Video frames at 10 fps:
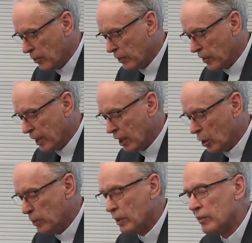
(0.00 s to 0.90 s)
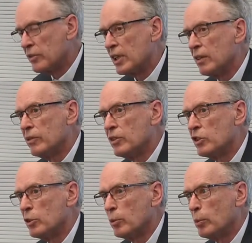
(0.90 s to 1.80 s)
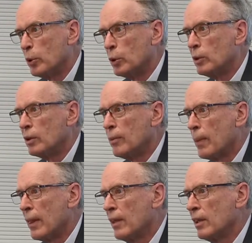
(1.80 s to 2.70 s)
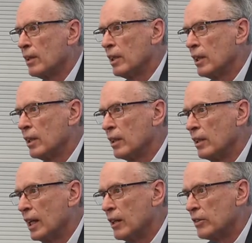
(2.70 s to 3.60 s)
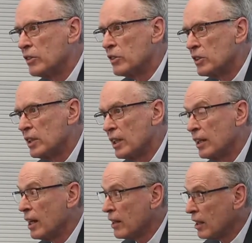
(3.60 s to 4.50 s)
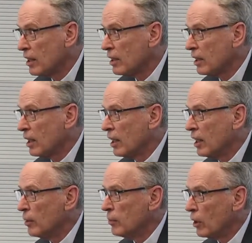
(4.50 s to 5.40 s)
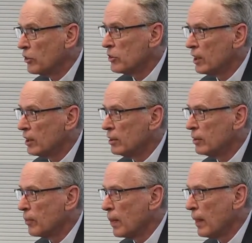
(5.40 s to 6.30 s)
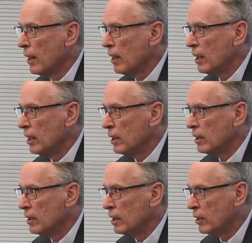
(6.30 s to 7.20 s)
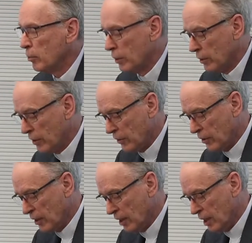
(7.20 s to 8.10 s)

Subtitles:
with the help of St. Vincent de Paul, there now is yet another hostel in Perth,